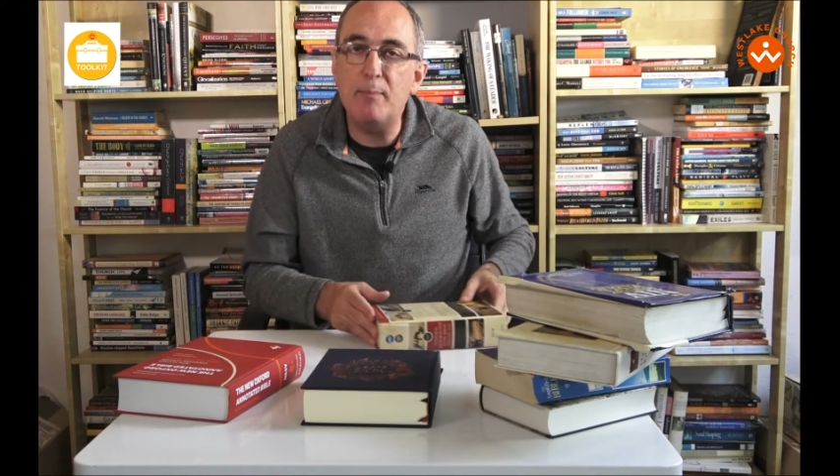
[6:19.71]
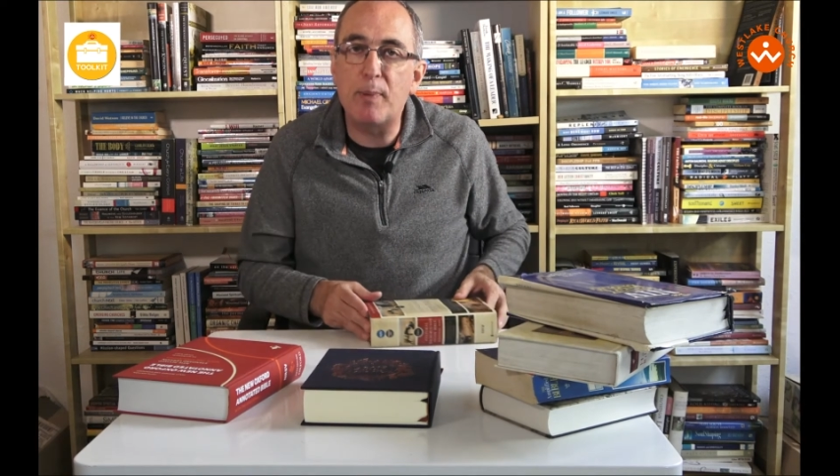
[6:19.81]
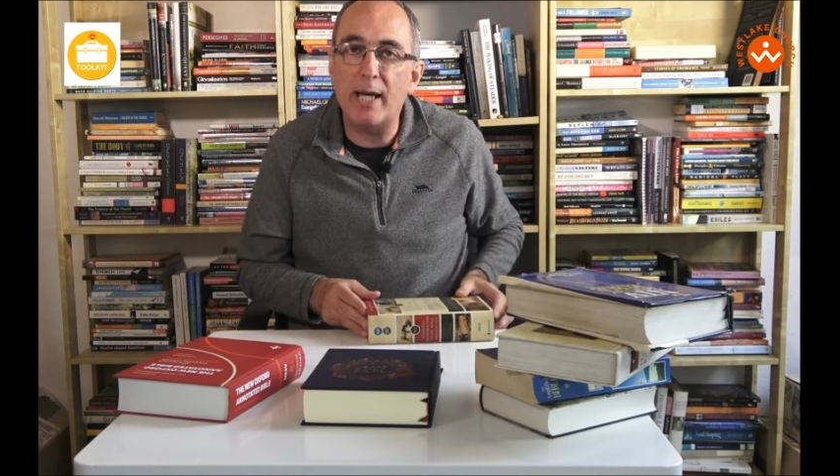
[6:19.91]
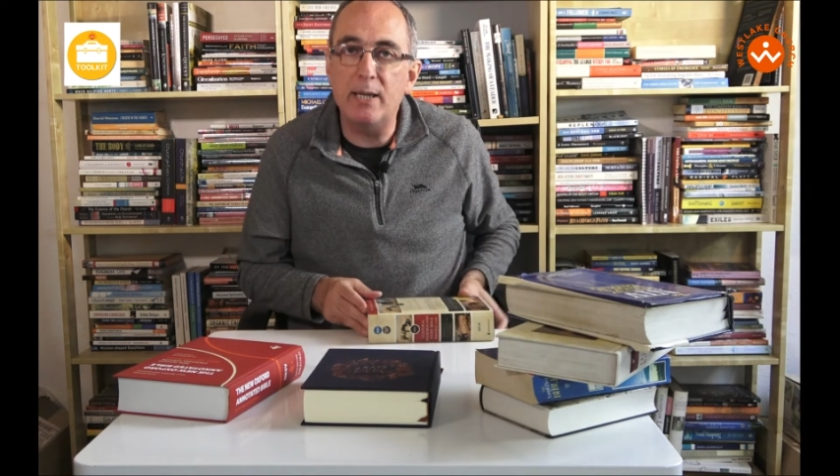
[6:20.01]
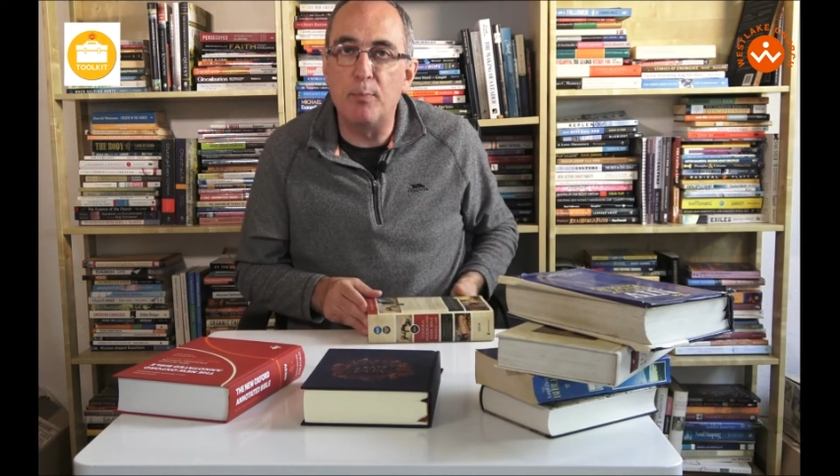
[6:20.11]

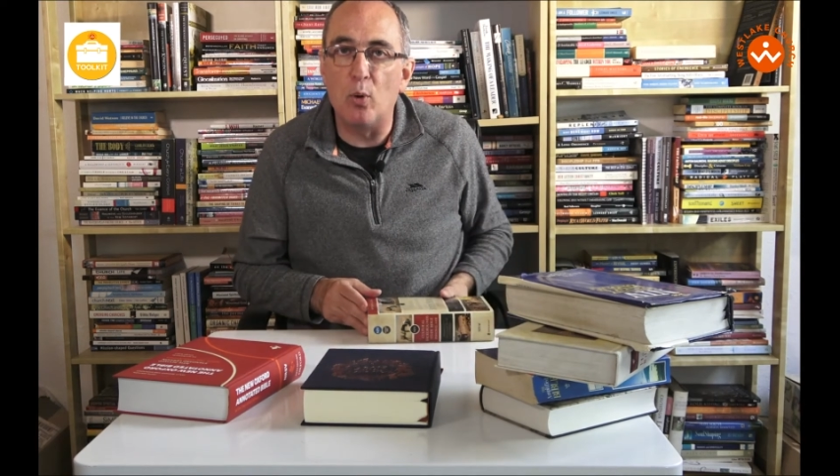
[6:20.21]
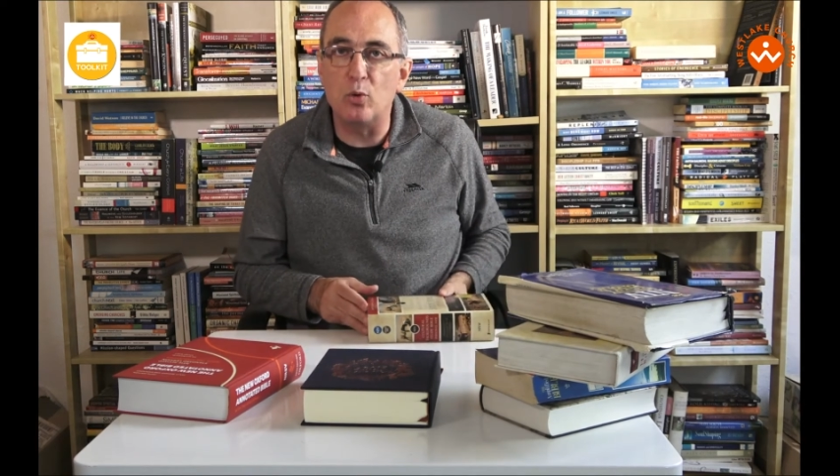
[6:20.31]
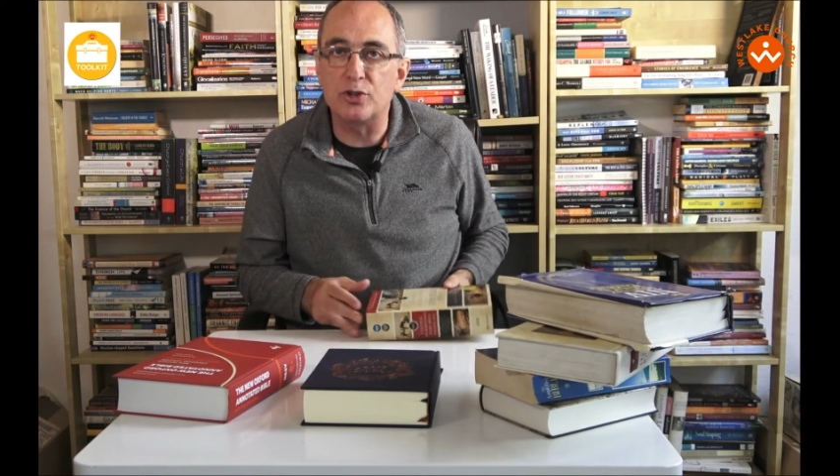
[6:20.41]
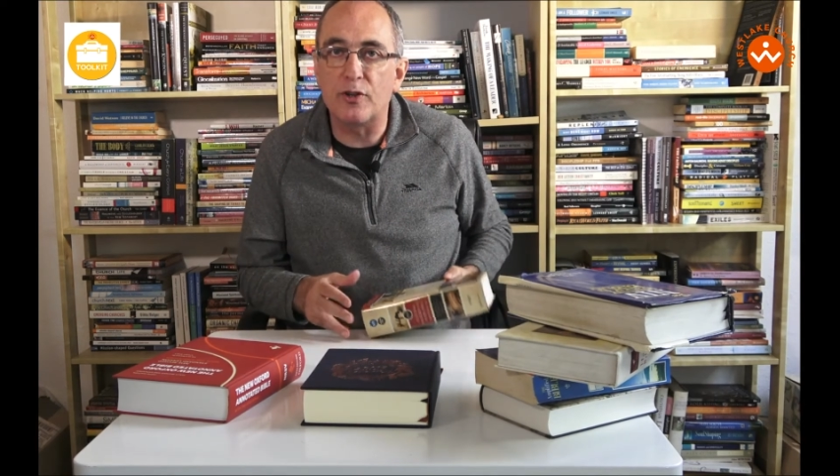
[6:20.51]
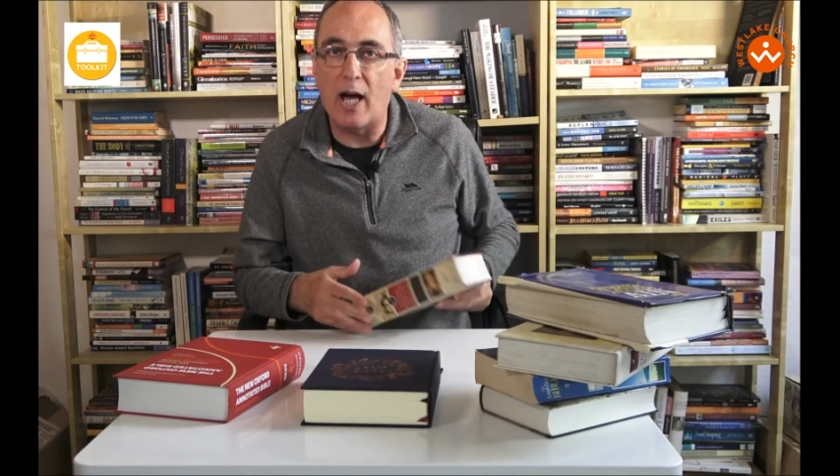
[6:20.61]

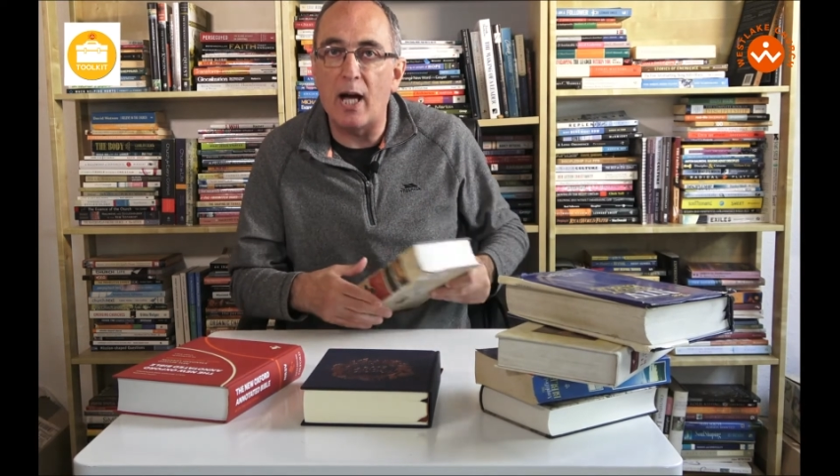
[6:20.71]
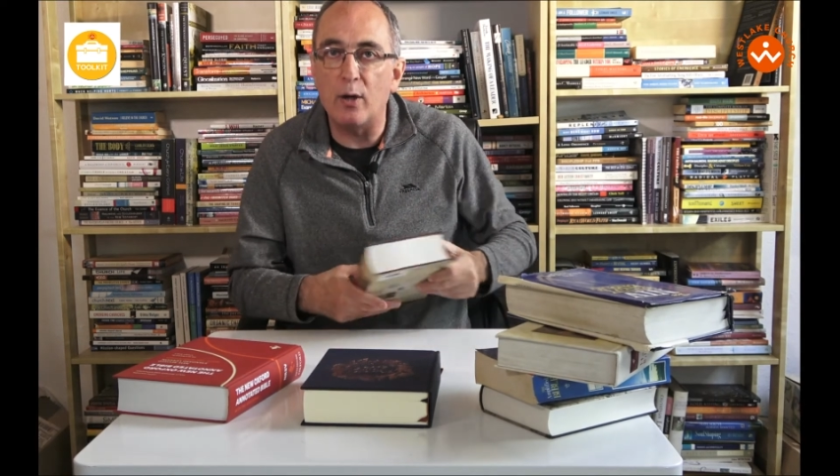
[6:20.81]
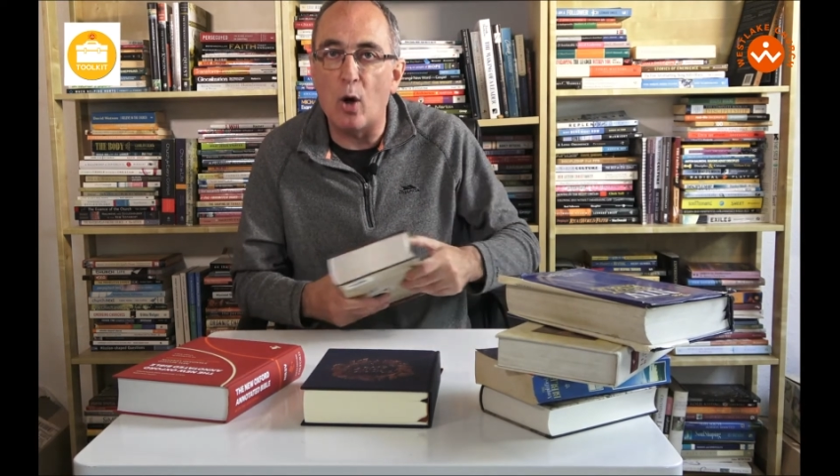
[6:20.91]
Bibles that are